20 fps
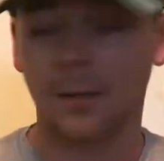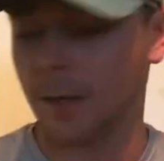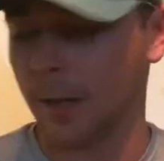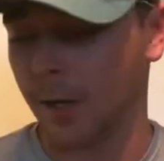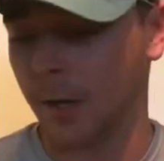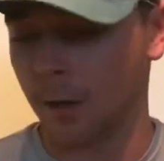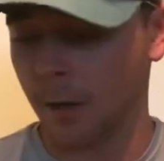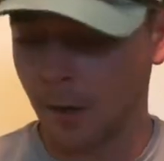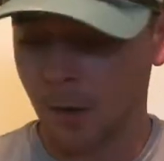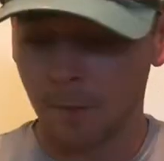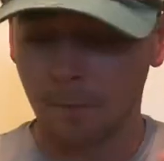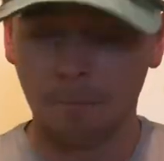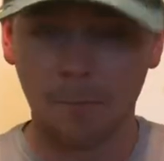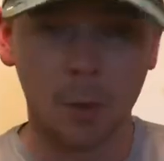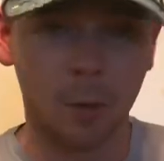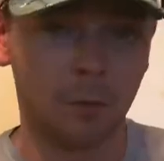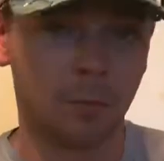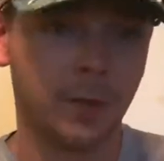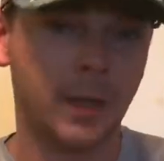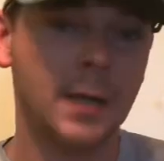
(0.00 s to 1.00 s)
there.
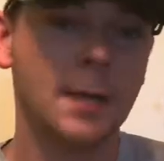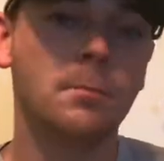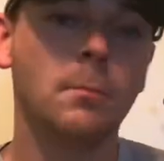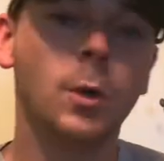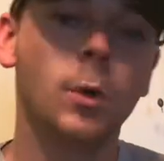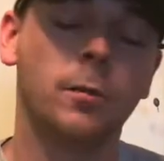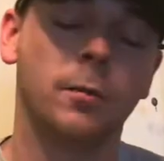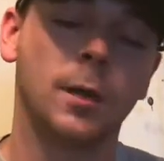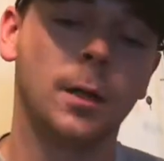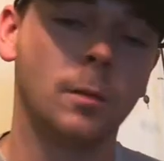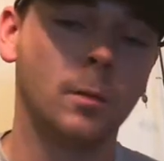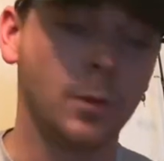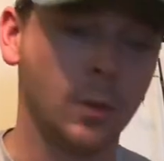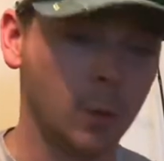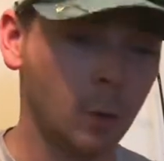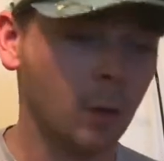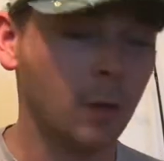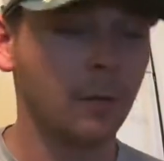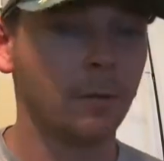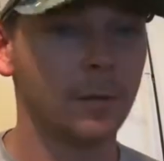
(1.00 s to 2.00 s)
Move. Keep moving, and
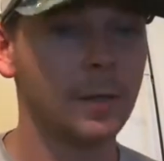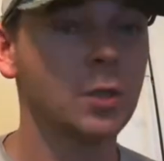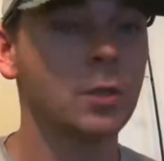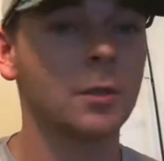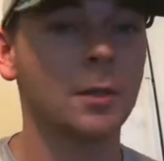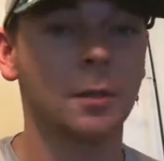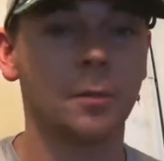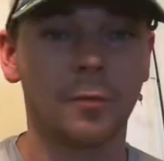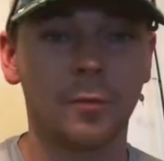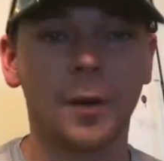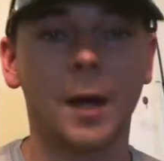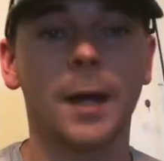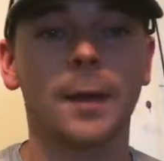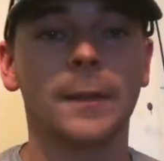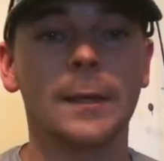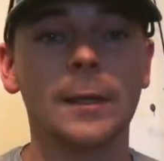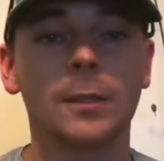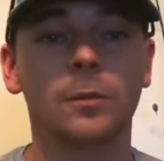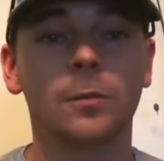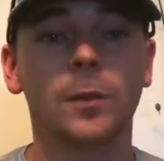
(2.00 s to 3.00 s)
you'll eventually
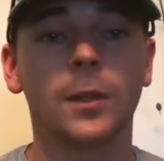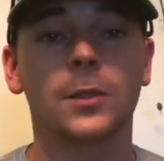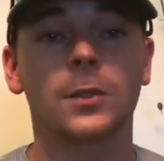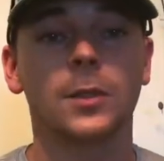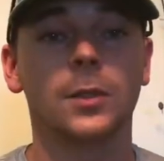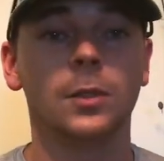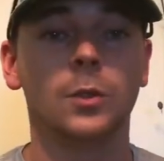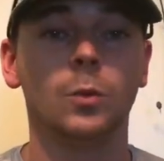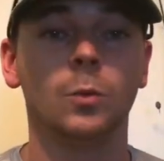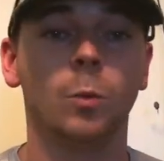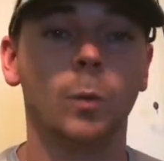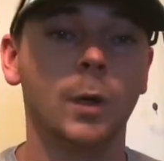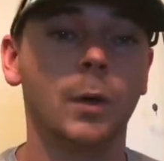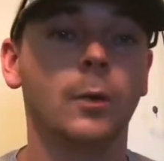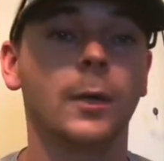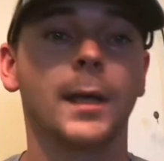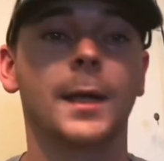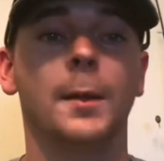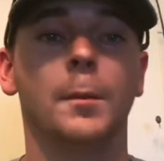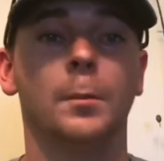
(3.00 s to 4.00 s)
find these fish, and you
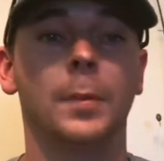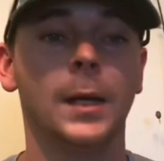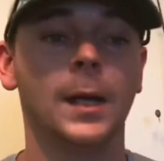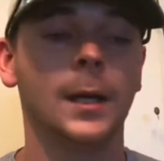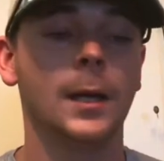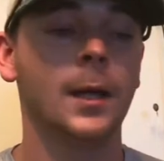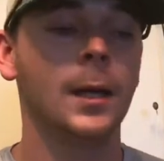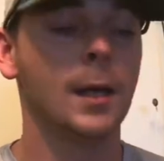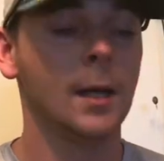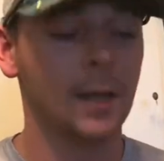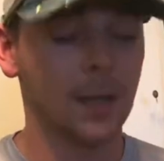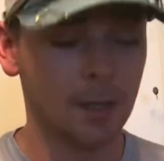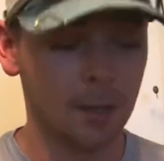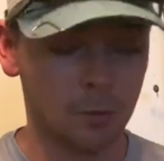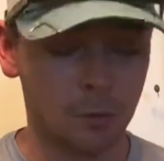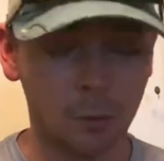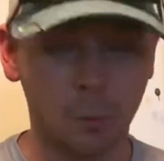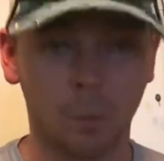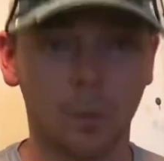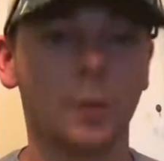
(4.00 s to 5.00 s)
will get bit, and
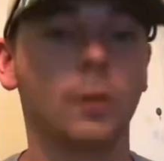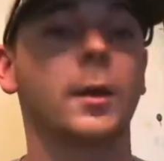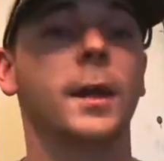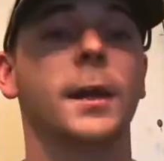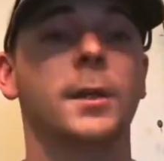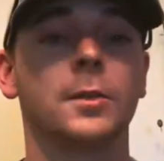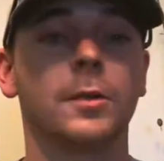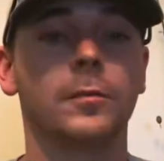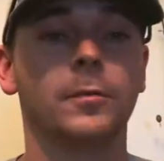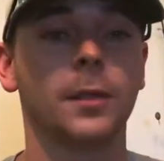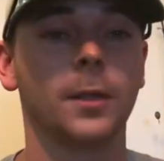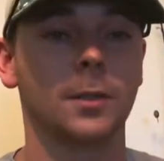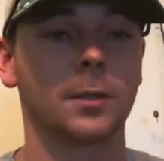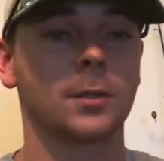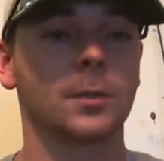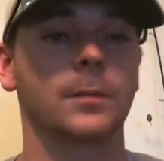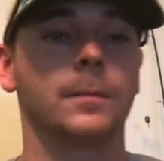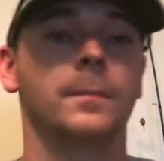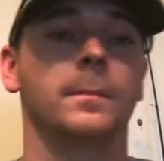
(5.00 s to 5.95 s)
you will catch a fish.